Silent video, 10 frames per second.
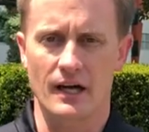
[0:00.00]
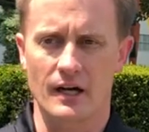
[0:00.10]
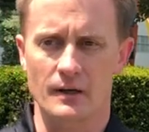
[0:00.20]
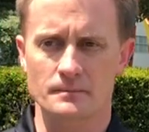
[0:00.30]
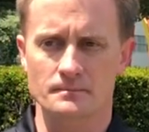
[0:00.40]

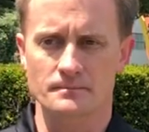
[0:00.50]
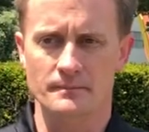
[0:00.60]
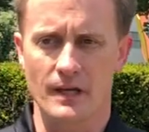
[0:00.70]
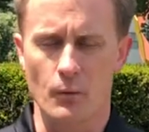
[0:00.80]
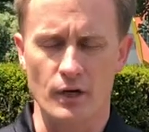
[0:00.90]
um,
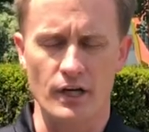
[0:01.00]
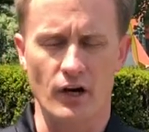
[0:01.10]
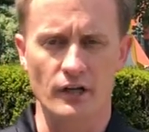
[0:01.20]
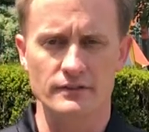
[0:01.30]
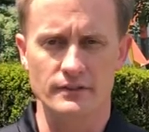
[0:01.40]
and
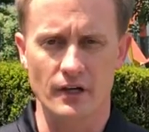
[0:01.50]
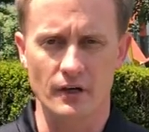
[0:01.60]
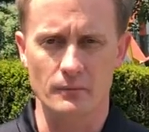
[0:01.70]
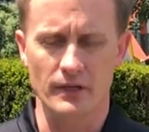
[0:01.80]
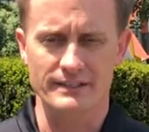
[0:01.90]
working hard. So
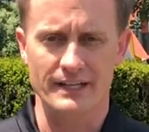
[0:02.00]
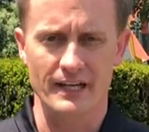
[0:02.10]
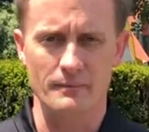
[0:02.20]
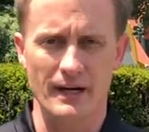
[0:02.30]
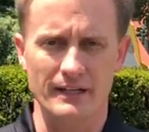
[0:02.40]
I'm really
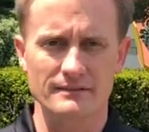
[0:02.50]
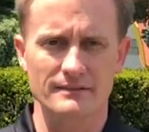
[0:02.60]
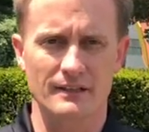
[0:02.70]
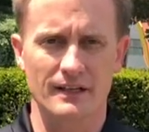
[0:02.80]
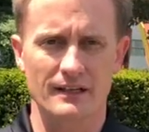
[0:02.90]
excited about it.
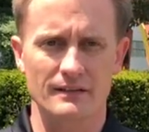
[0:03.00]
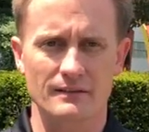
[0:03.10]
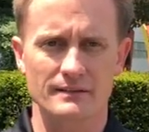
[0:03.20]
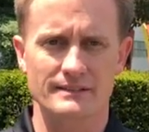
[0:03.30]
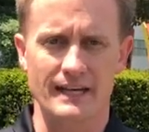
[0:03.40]
Uh,